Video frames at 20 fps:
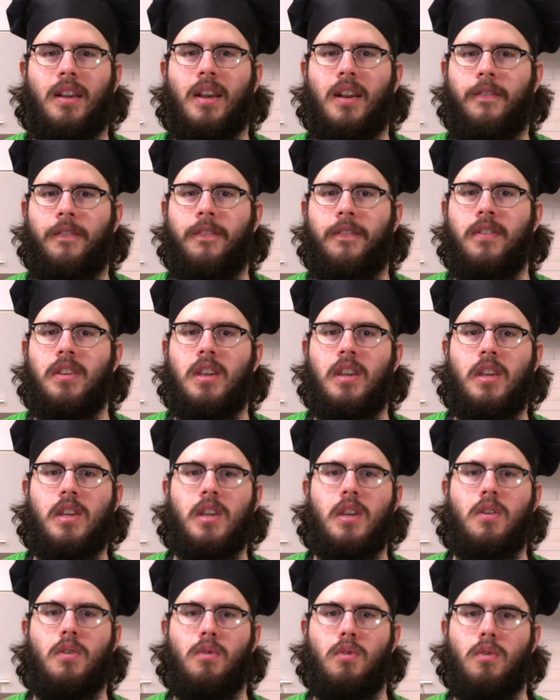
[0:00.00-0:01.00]
kind of
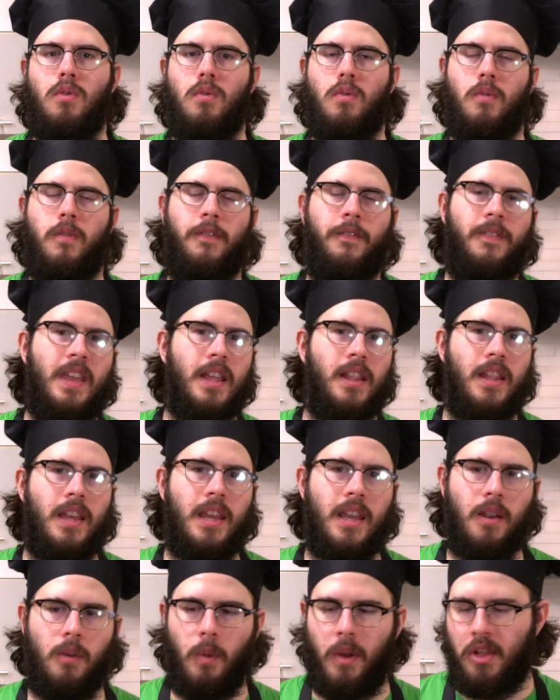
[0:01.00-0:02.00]
hue
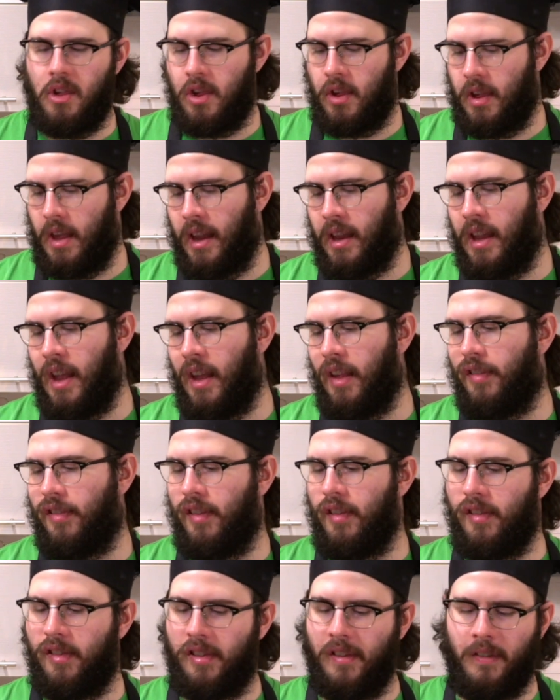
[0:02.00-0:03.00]
feeling, which I
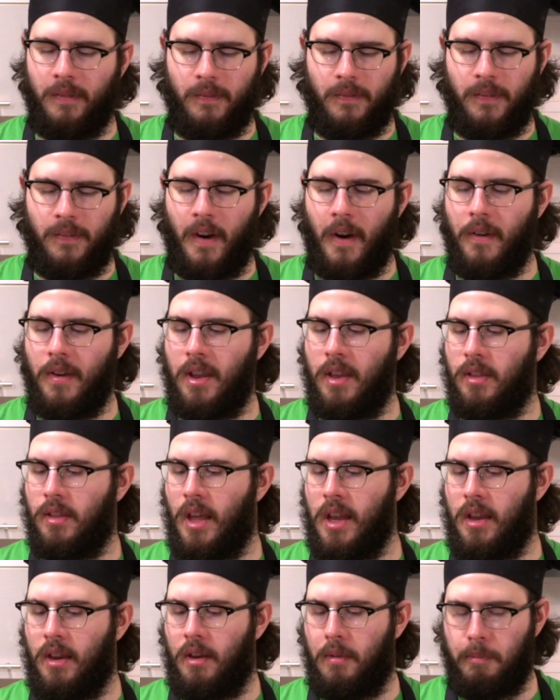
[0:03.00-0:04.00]
guess is safari
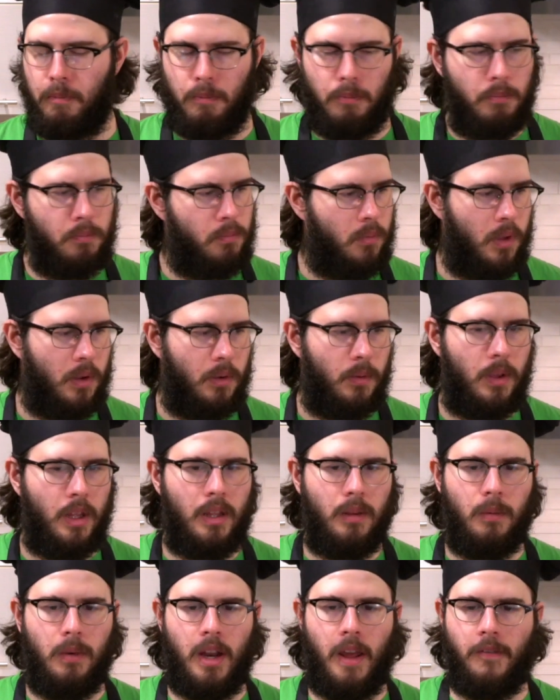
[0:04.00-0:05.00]
like.
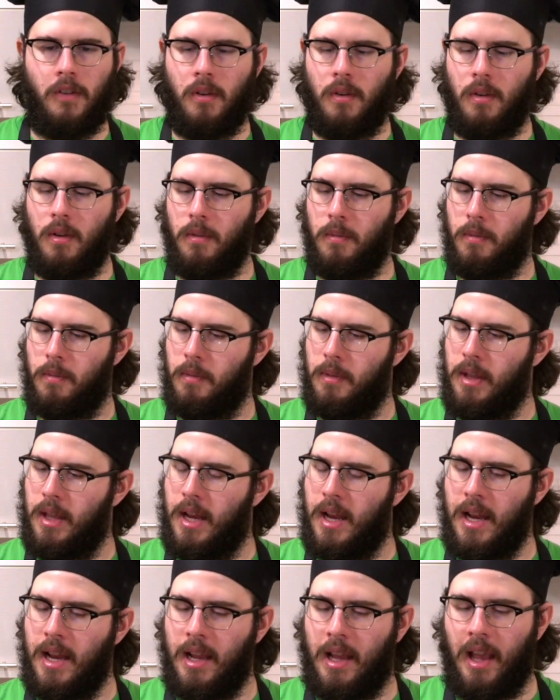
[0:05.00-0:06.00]
Well, whatever.
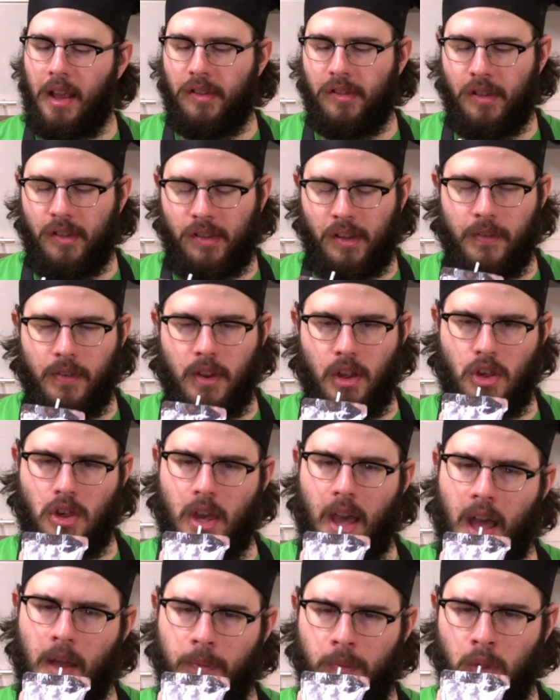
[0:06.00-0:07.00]
In any case, let's give it a
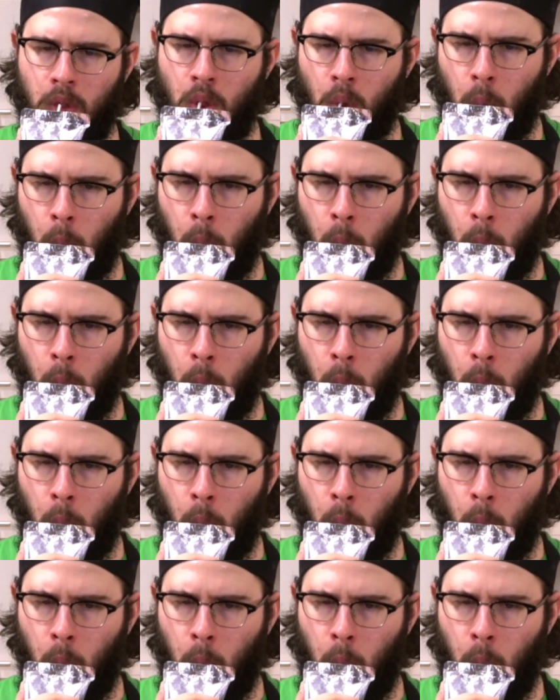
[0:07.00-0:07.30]
shot.